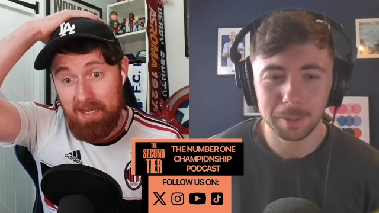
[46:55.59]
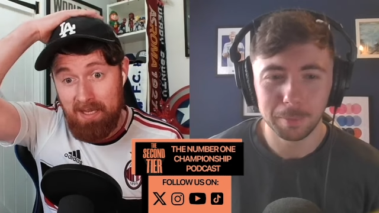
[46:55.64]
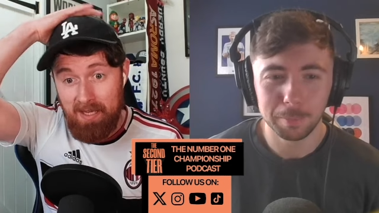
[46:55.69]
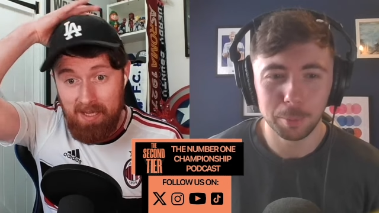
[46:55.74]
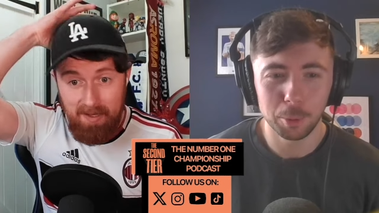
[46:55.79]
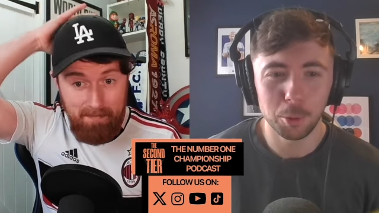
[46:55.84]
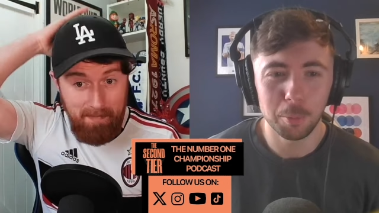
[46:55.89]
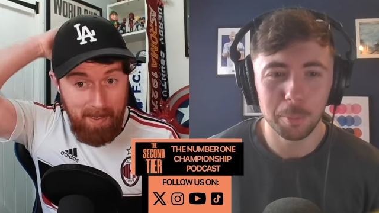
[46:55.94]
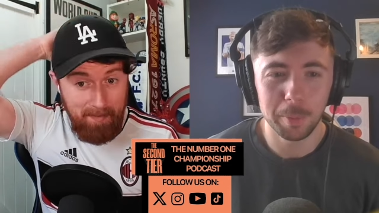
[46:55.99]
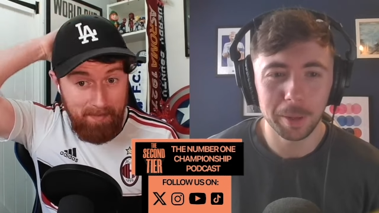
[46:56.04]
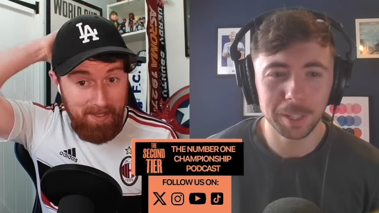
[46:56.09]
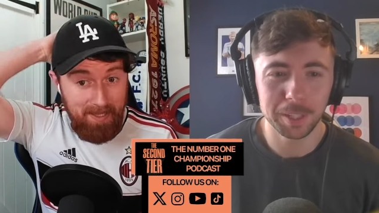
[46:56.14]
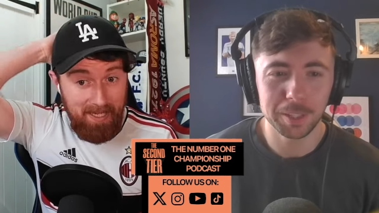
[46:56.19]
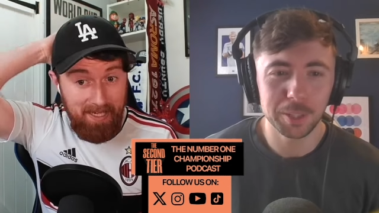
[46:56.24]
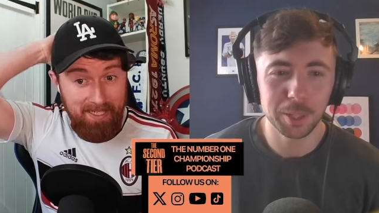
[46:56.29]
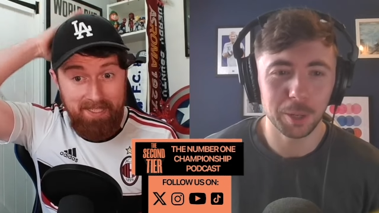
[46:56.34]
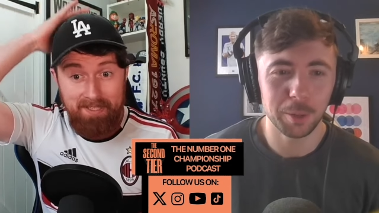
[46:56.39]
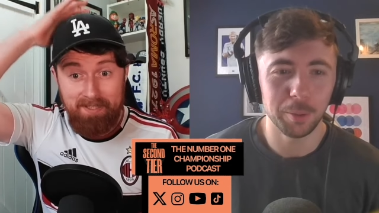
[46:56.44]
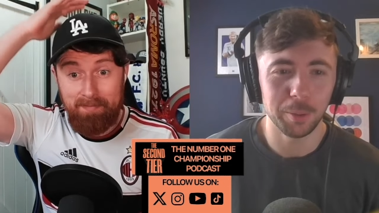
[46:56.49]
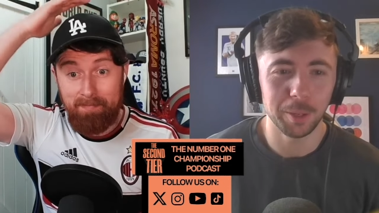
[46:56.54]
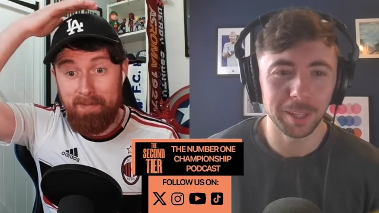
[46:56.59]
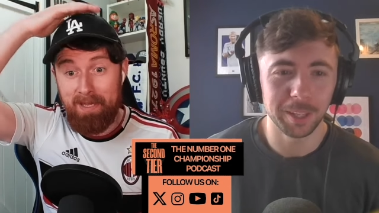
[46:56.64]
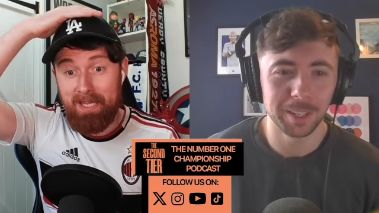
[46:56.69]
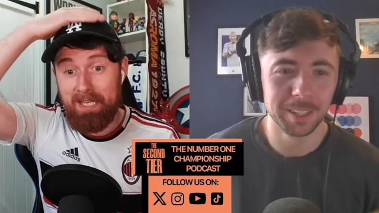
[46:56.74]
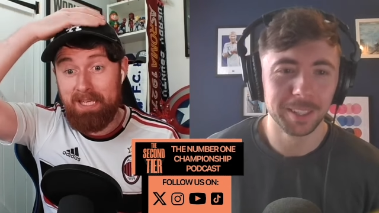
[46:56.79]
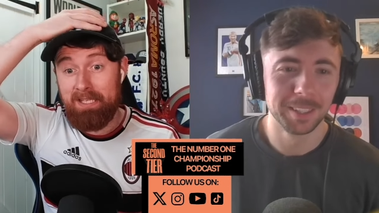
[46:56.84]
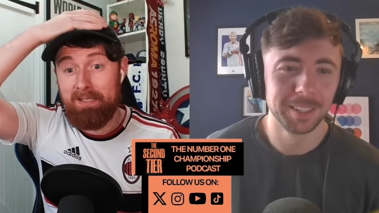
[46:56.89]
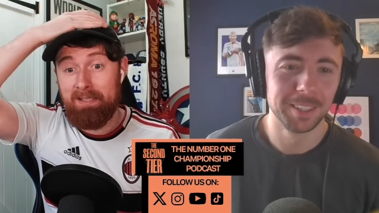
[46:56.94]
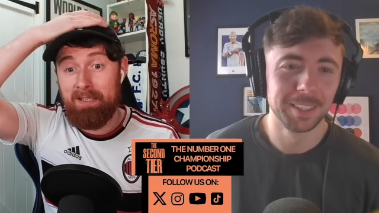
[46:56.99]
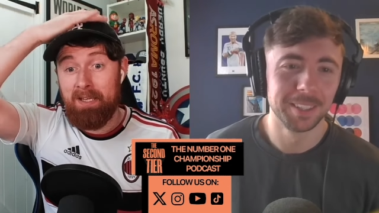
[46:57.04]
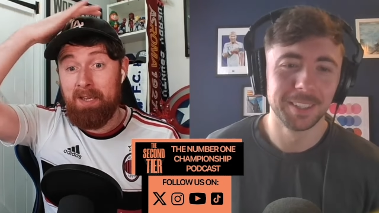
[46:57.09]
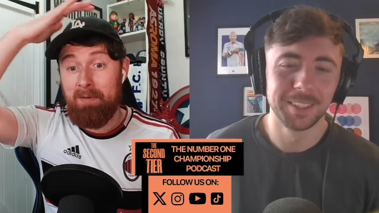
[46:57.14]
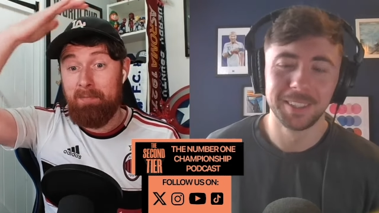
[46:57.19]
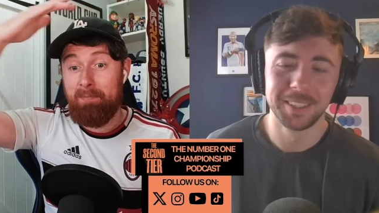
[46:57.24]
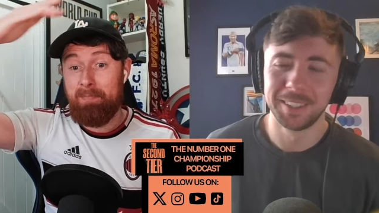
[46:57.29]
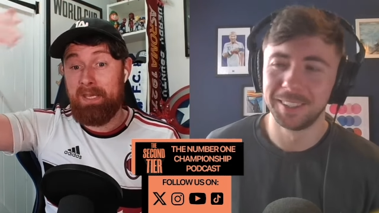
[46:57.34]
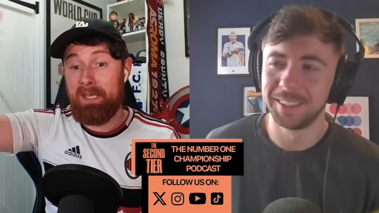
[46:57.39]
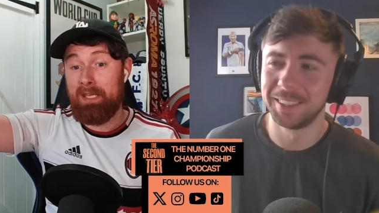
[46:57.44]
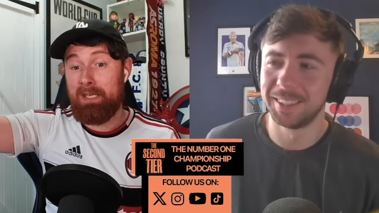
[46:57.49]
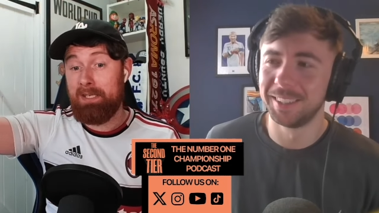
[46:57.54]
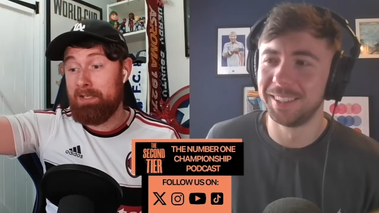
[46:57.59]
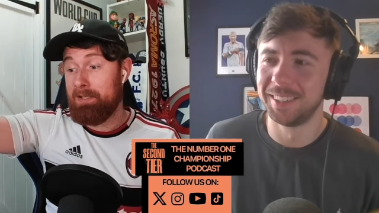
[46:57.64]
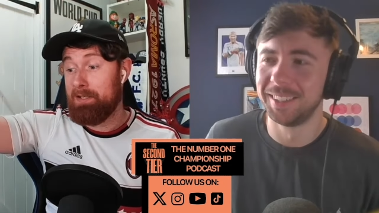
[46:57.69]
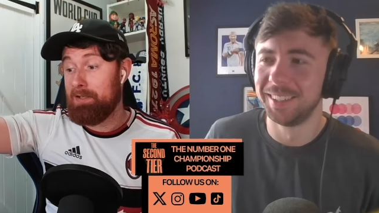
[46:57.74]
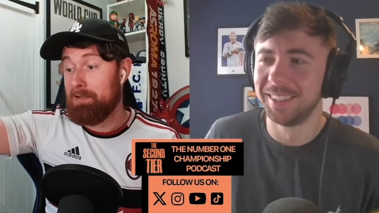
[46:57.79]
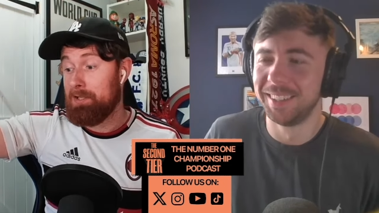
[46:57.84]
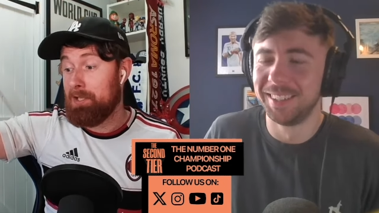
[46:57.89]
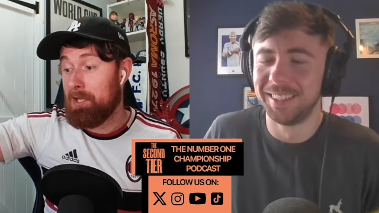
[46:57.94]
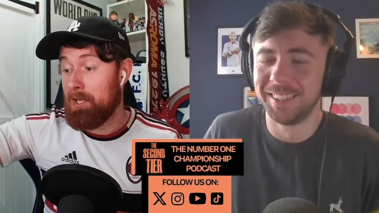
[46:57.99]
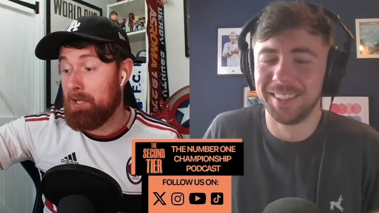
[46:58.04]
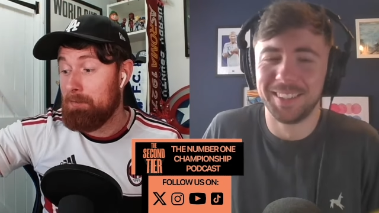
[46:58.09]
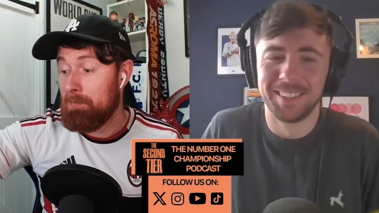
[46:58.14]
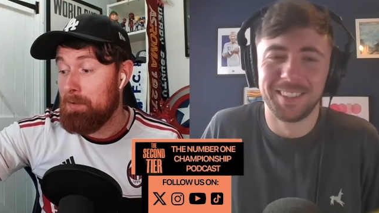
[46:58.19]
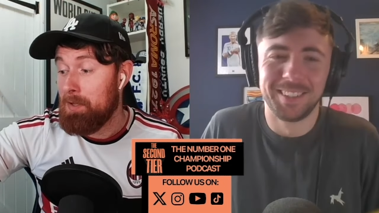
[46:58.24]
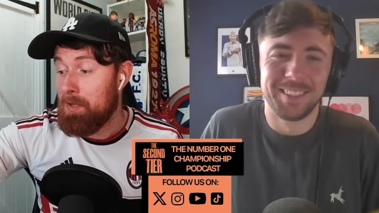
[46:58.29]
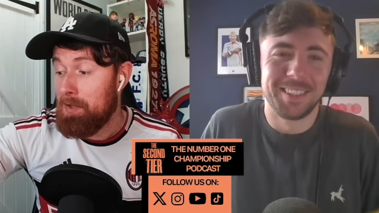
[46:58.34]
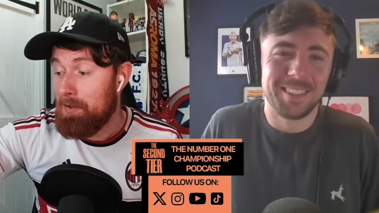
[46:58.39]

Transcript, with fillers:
Speaker 1: Paul maybe Mick that is me being, you know,